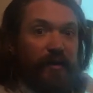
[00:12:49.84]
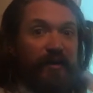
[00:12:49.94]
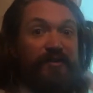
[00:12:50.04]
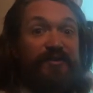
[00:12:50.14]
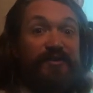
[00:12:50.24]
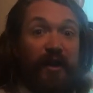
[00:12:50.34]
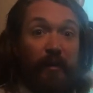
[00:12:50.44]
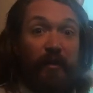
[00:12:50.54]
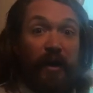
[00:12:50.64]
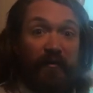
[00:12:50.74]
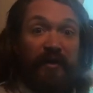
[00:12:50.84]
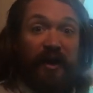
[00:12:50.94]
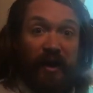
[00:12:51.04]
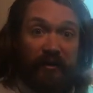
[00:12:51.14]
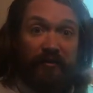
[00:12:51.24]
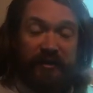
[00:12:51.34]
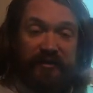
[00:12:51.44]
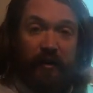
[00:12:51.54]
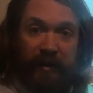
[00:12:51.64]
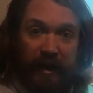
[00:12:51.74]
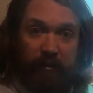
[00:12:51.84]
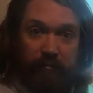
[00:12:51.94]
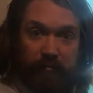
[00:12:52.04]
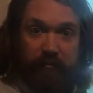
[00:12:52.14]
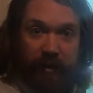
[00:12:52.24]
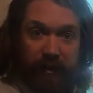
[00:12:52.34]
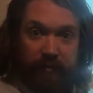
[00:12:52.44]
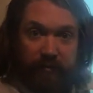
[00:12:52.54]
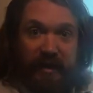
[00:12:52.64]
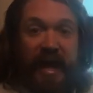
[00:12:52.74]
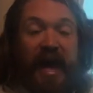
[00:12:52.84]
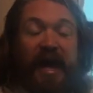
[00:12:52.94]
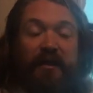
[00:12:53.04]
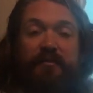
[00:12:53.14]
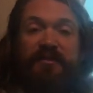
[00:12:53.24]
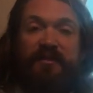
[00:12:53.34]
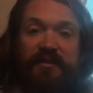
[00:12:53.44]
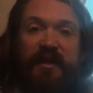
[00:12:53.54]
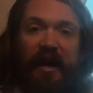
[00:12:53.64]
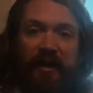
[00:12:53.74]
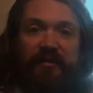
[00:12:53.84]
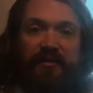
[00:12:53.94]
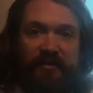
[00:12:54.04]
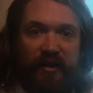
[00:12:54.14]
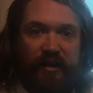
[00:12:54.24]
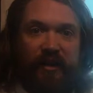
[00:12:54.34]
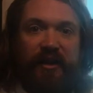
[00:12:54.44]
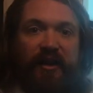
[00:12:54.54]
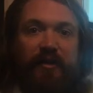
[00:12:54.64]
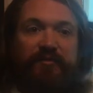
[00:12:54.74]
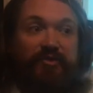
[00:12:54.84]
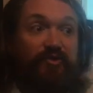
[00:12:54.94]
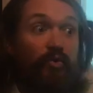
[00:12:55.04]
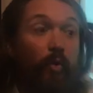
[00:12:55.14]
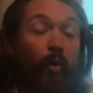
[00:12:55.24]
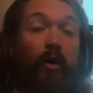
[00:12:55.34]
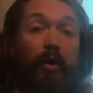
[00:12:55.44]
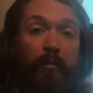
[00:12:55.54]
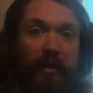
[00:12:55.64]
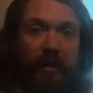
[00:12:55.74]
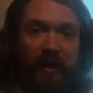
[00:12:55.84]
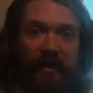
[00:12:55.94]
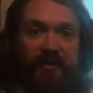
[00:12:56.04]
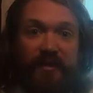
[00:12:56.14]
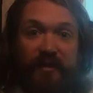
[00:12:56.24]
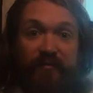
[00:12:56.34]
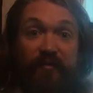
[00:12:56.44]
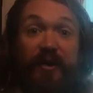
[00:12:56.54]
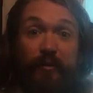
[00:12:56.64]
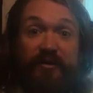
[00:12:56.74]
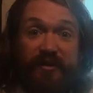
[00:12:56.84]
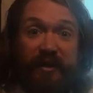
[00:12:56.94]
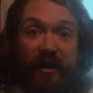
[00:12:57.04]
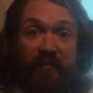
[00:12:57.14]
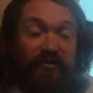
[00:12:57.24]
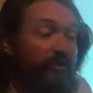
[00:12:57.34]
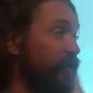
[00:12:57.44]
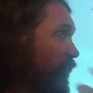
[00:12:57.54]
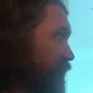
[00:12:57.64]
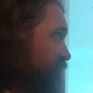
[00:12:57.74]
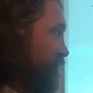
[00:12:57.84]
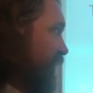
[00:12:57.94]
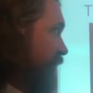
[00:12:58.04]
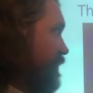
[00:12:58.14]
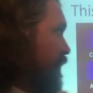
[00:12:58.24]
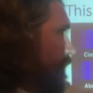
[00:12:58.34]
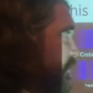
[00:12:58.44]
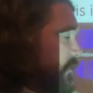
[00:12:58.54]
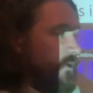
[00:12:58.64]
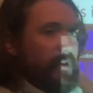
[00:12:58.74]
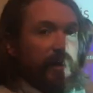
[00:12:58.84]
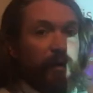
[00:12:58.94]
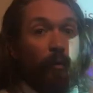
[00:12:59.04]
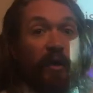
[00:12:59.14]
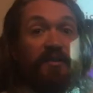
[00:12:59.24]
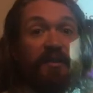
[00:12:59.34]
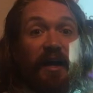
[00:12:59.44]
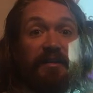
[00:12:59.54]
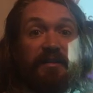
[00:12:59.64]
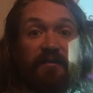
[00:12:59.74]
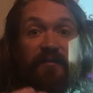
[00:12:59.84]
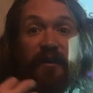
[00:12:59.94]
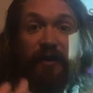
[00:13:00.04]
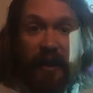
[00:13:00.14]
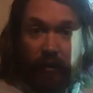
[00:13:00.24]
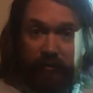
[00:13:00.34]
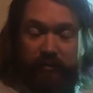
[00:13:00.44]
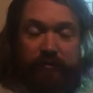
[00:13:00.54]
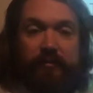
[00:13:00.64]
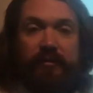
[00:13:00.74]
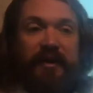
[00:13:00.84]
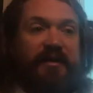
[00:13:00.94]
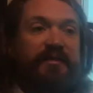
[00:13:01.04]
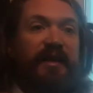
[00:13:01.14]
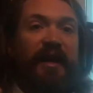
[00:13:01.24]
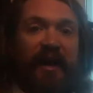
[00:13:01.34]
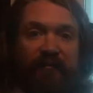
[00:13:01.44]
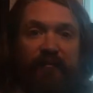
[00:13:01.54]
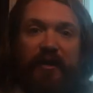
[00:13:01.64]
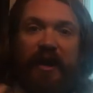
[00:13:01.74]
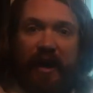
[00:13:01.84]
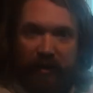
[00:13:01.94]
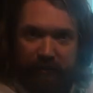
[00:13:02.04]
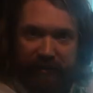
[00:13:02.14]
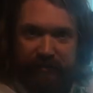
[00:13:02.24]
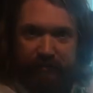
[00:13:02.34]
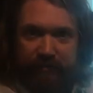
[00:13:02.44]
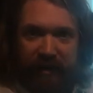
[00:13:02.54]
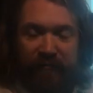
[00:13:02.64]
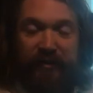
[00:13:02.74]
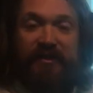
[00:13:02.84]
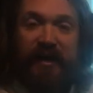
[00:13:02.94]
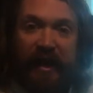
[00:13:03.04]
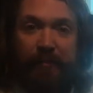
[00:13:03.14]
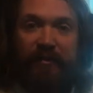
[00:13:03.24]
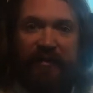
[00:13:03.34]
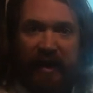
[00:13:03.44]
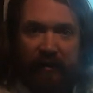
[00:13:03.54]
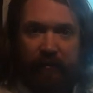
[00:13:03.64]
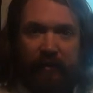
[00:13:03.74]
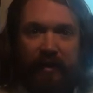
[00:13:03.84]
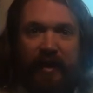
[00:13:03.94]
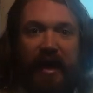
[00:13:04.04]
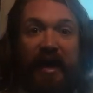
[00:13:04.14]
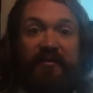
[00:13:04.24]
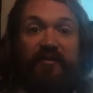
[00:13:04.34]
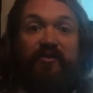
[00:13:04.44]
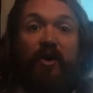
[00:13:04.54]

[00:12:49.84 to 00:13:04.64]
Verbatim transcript: some of the color that's coming out right? The atoms inside of the sun can absorb the frequency of certain colors of light. And what scientists have figured out is that every element, every type of atom, has its